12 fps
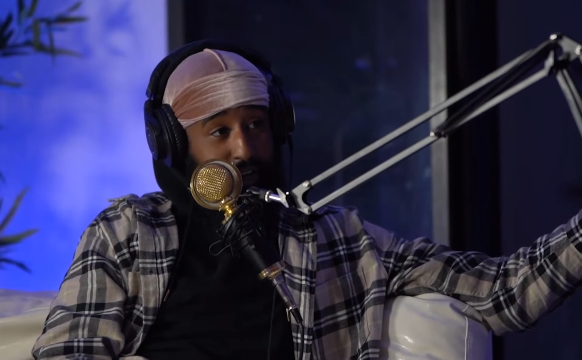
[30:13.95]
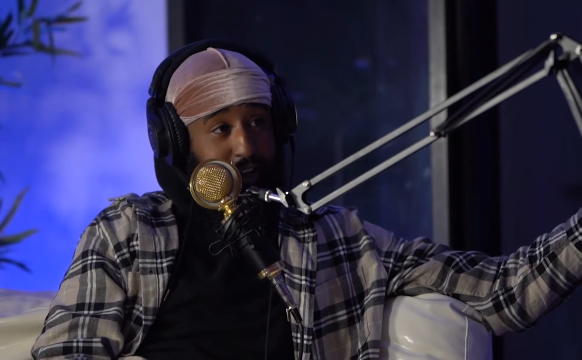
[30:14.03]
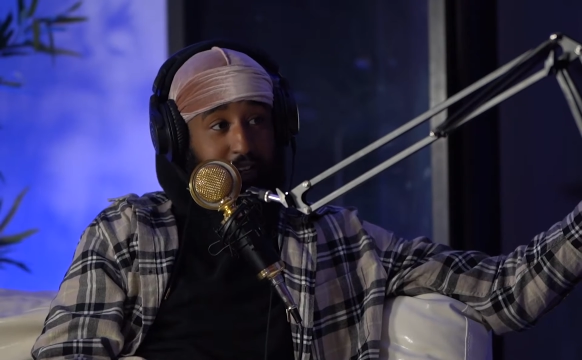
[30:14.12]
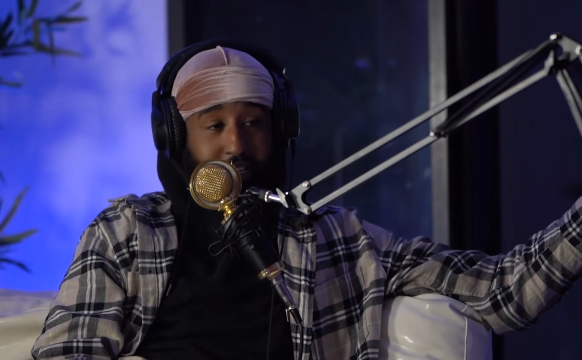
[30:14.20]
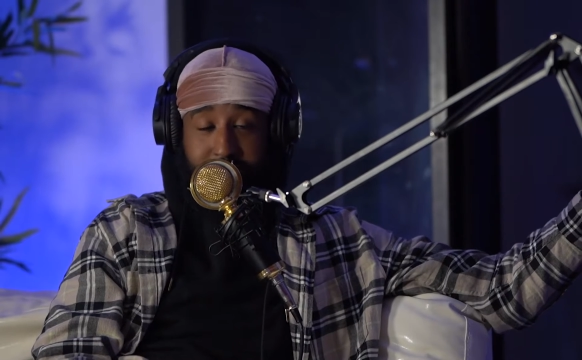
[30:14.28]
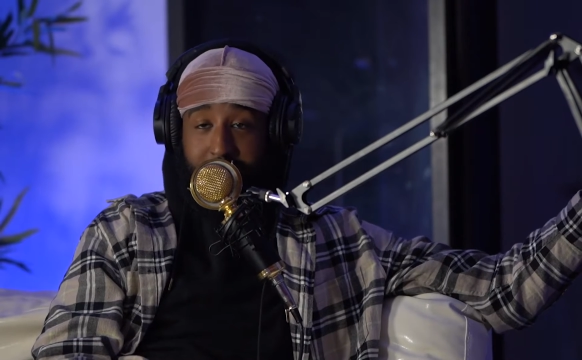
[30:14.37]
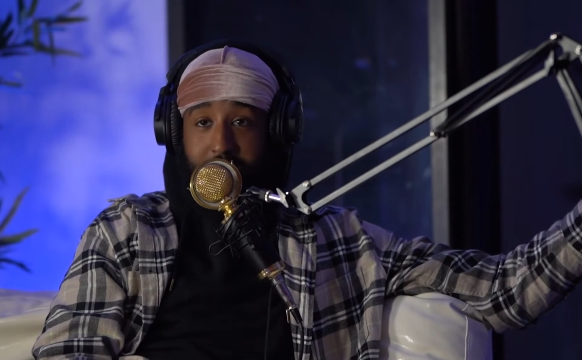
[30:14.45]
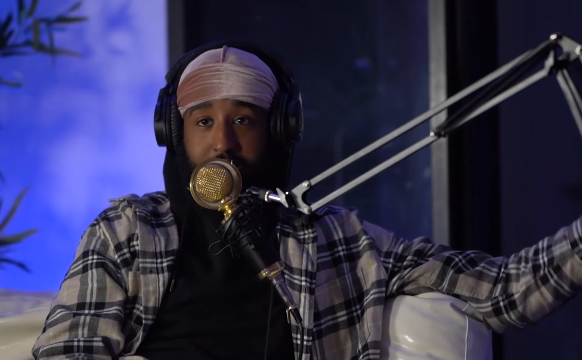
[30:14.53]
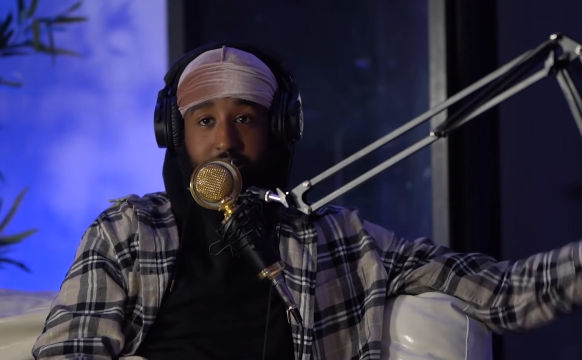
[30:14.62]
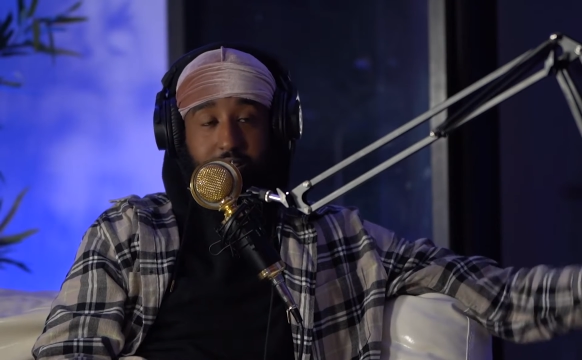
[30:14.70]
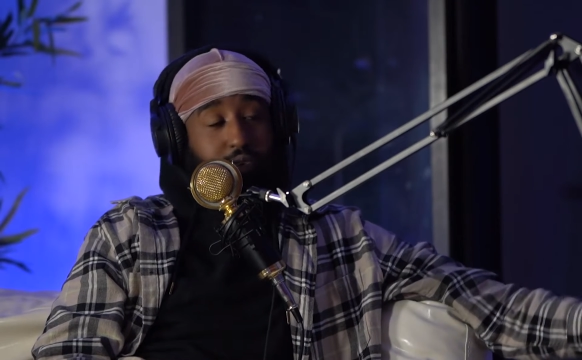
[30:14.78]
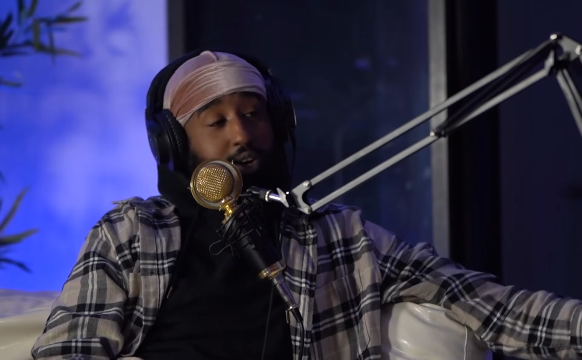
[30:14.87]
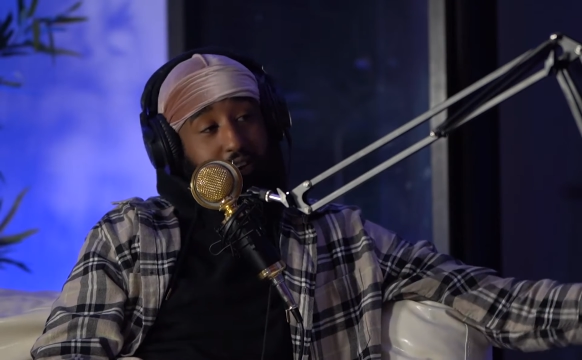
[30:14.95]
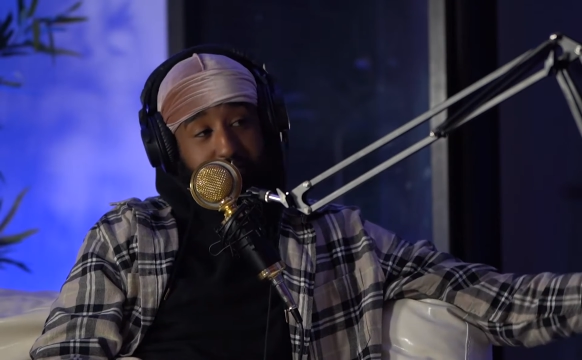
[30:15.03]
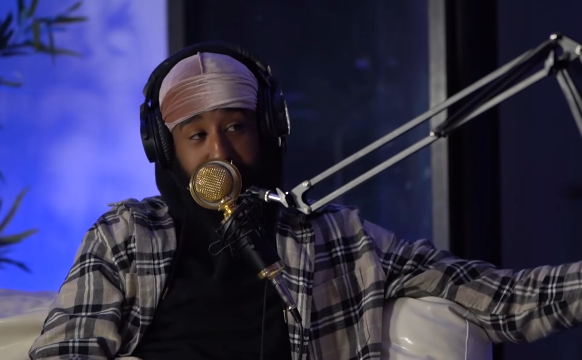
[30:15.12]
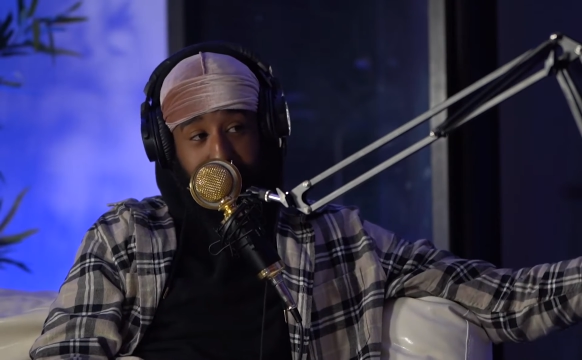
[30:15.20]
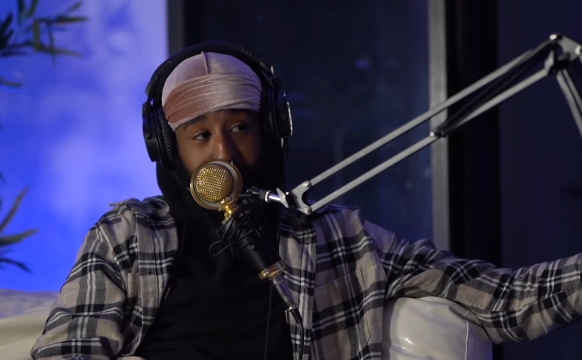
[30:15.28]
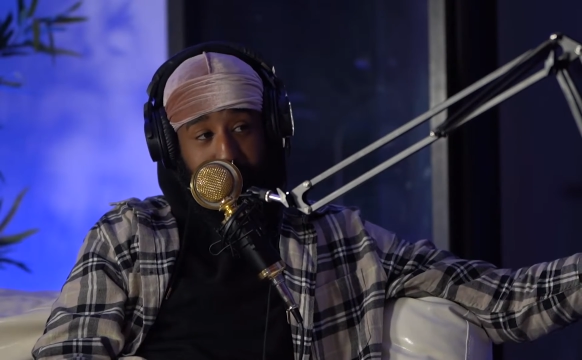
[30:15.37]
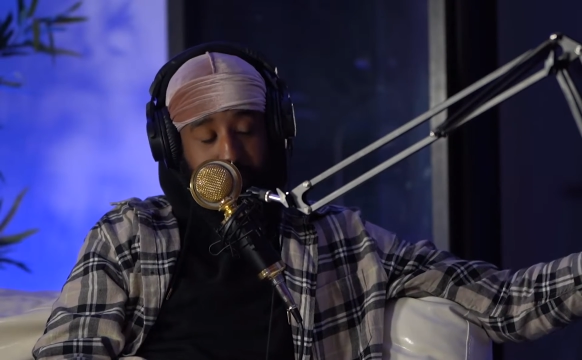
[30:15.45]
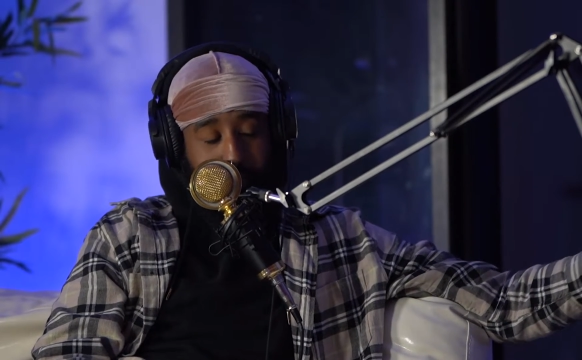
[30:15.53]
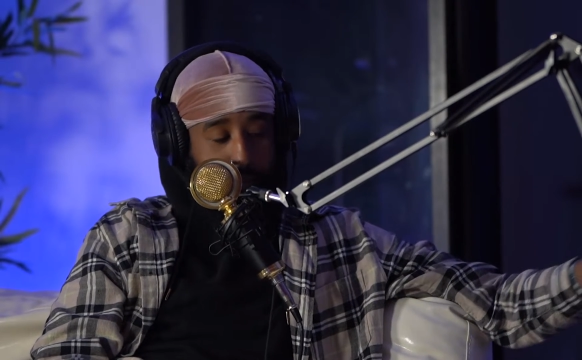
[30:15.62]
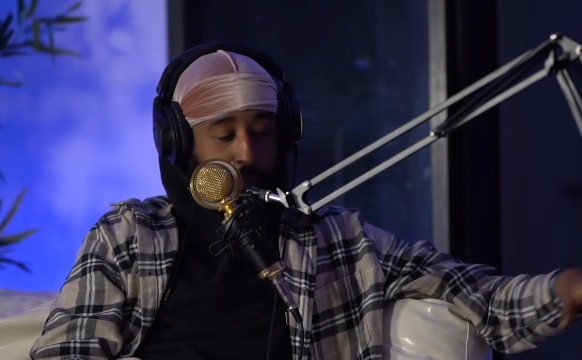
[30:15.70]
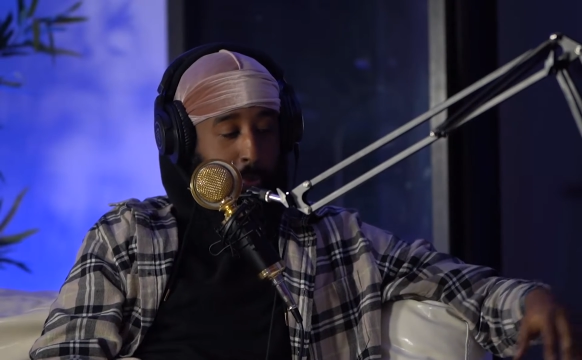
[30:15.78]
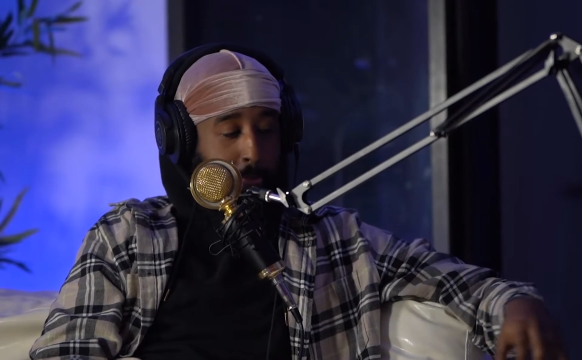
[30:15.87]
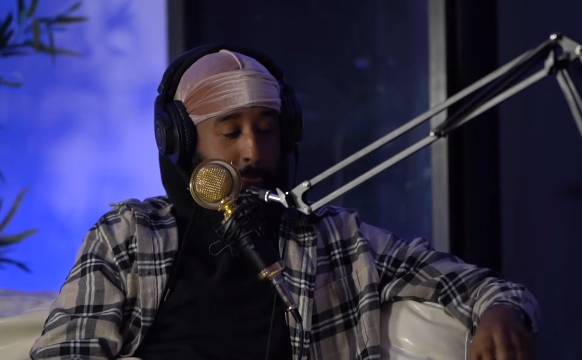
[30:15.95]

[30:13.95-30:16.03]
Exactly. You got to figure it out.